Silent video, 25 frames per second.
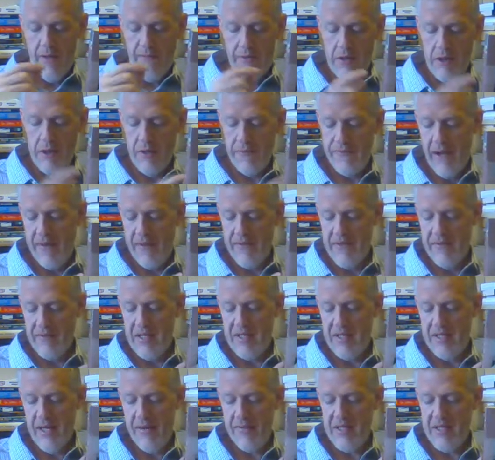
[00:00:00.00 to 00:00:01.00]
Footnote five
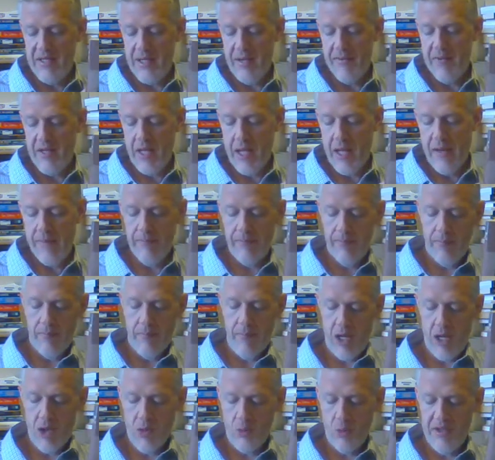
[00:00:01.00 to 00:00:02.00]
seventy-seven, same thing,
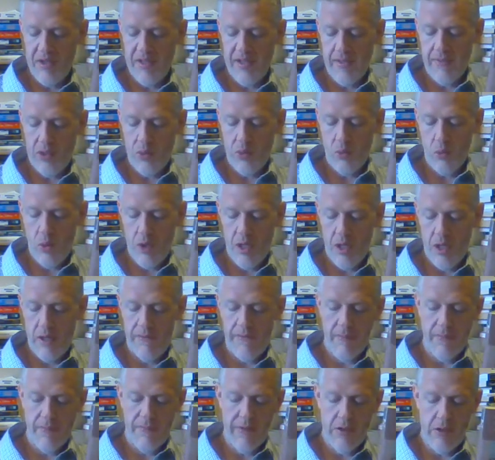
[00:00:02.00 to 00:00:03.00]
page one
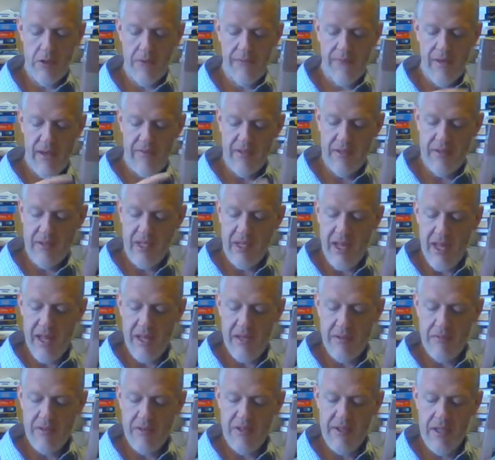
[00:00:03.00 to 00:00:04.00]
seventy-one. Footnote five
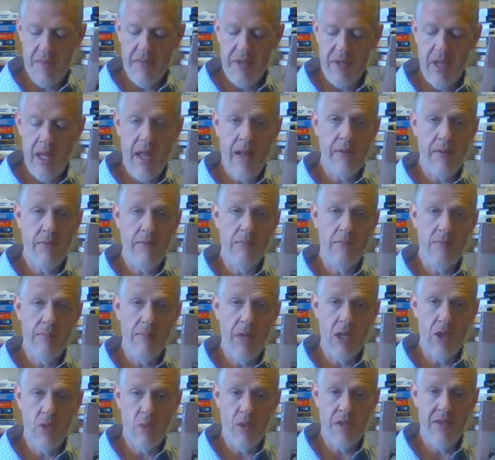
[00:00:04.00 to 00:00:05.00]
seventy-eight, same thing,
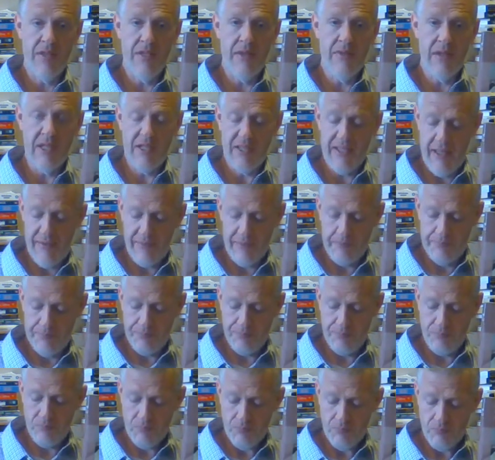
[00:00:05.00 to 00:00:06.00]
page one seventy-seven.
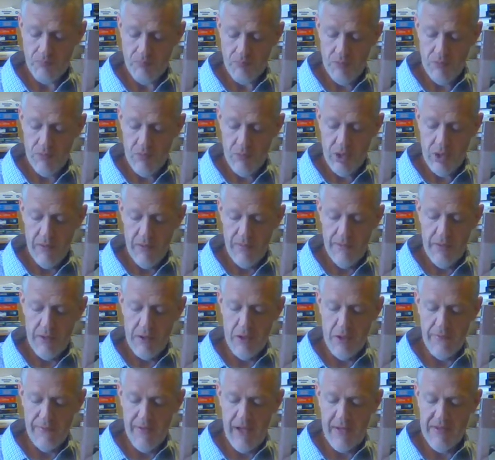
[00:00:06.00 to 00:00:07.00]

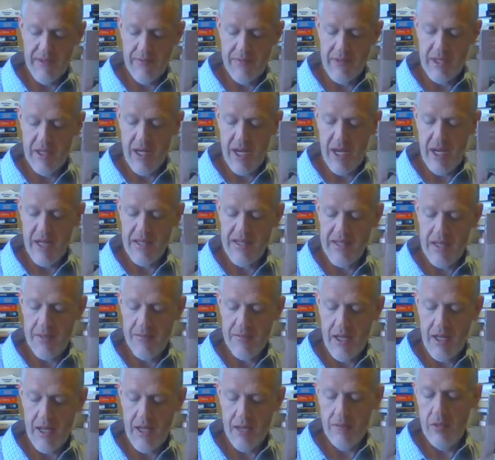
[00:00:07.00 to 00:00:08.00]
Footnote five seventy-nine,
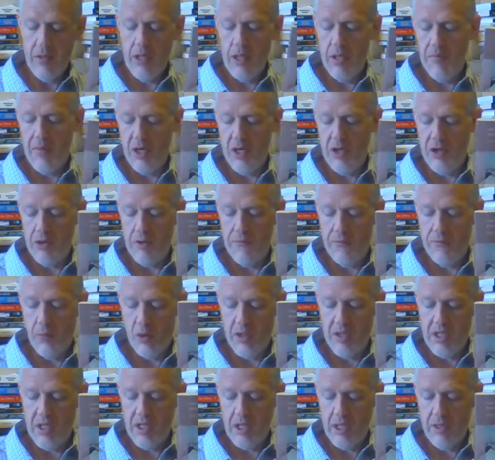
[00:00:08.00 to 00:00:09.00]
same thing, page two
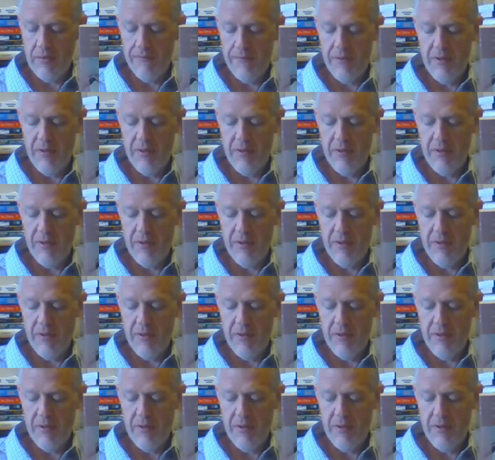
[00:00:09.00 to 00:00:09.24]
fourteen.